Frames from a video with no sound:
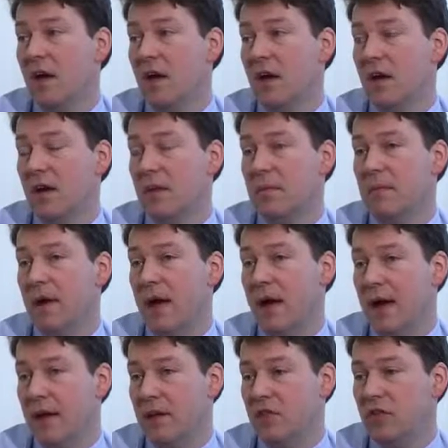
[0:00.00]

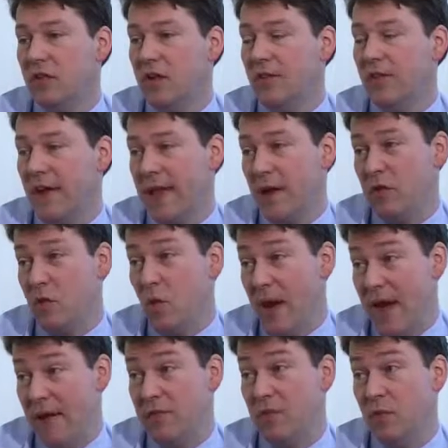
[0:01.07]
And in fact that was
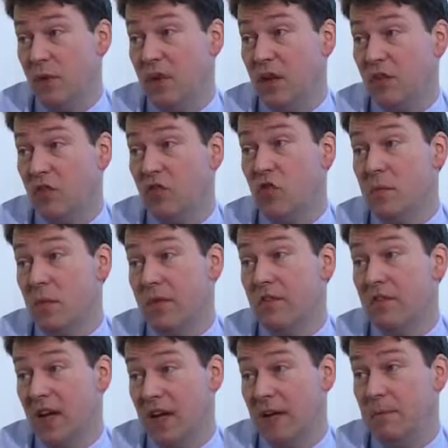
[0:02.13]
quite evident when you actually saw him on the
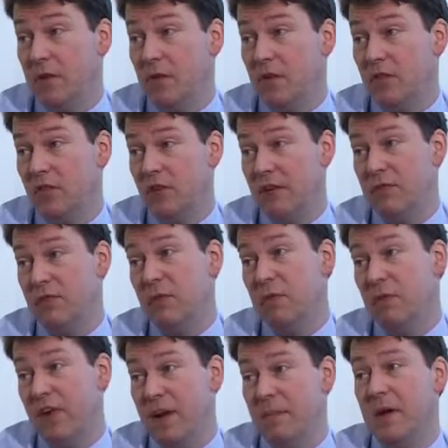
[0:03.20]
tape, because even
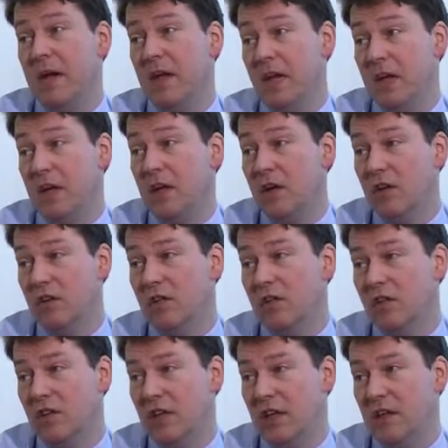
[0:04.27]
from the very beginning you
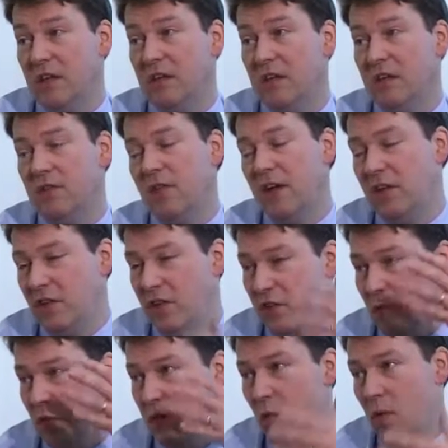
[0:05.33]
could see that his
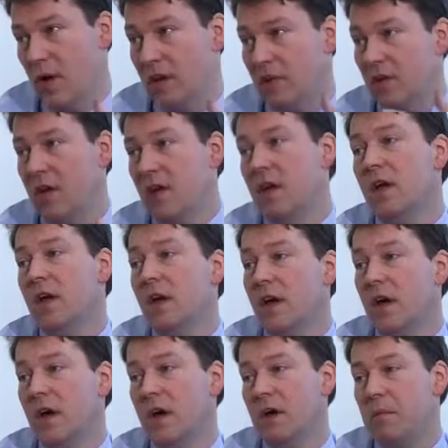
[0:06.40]
facies was quite
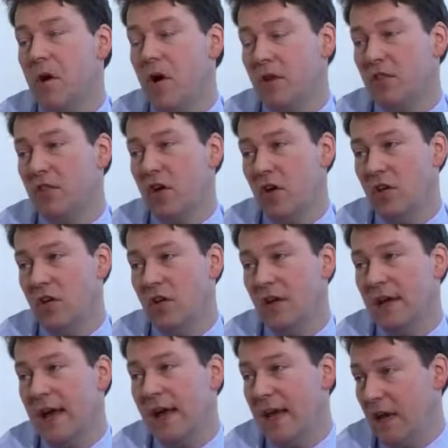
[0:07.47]

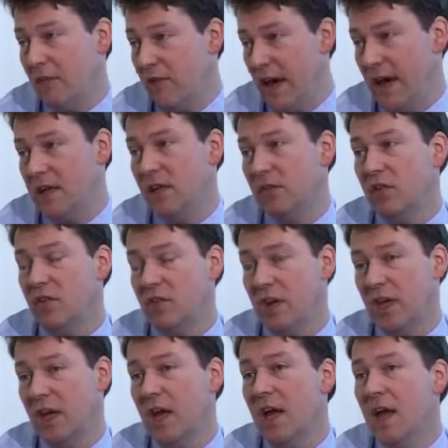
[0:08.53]
Parkinsonian, lacking in
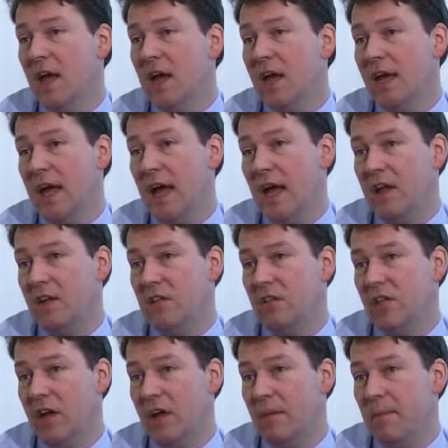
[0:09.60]
reactivity. He
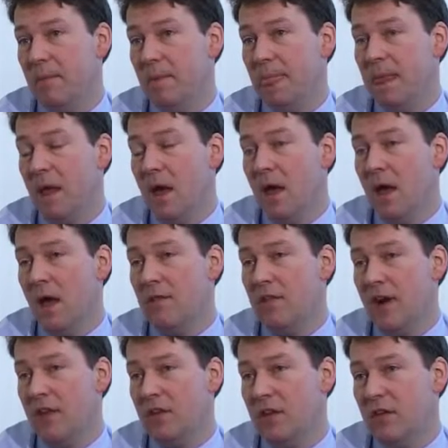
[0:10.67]
had a
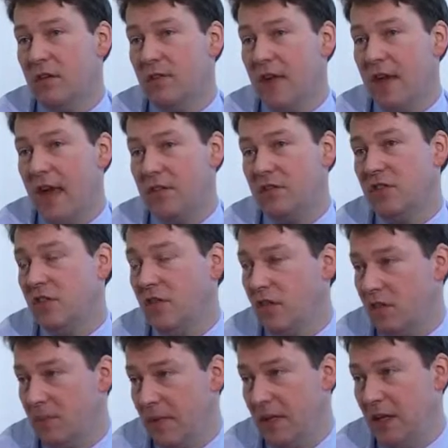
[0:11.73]
very sort of
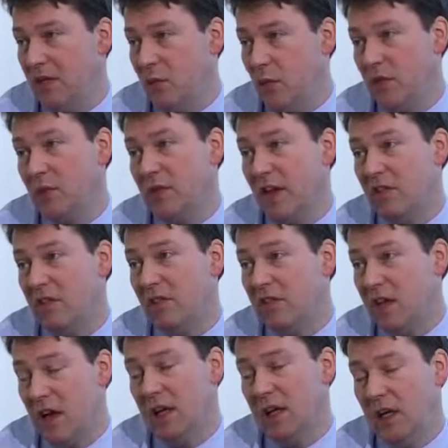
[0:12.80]
hesitant speech, which was actually
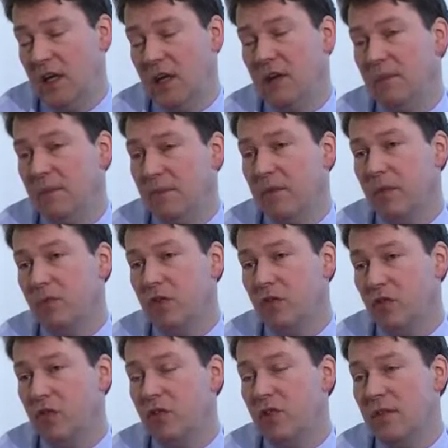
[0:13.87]
slightly
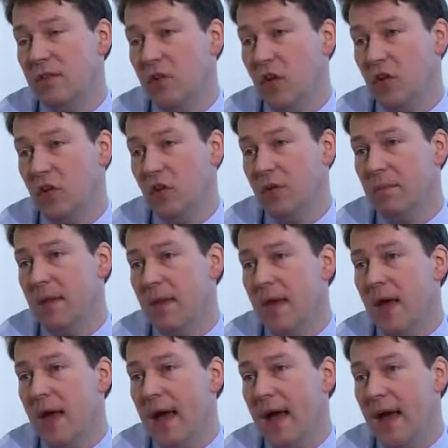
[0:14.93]
reduced in volume,
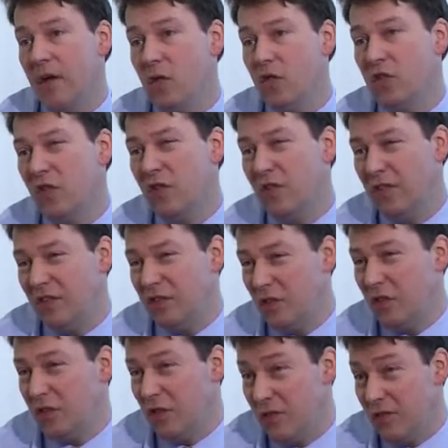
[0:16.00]
and also
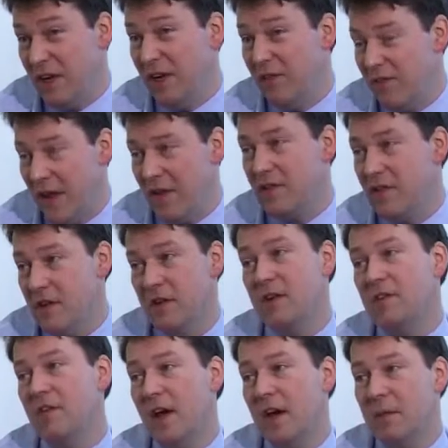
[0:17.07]
sort of nearly
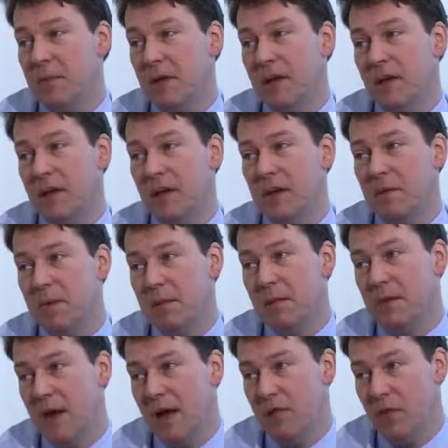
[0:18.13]
festinant, in fact, a bit like
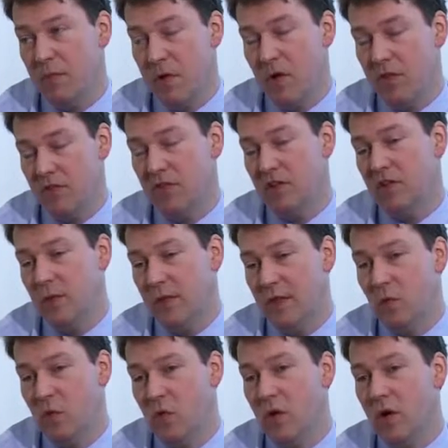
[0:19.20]
people have with Parkinson's disease when
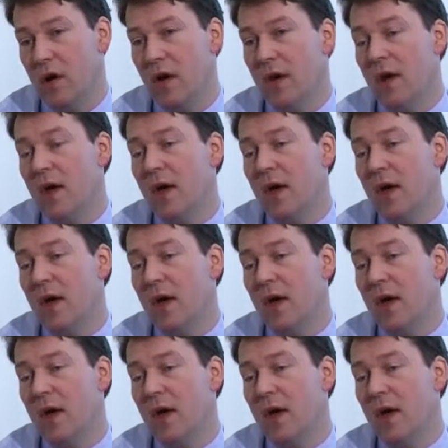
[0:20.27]
they walk.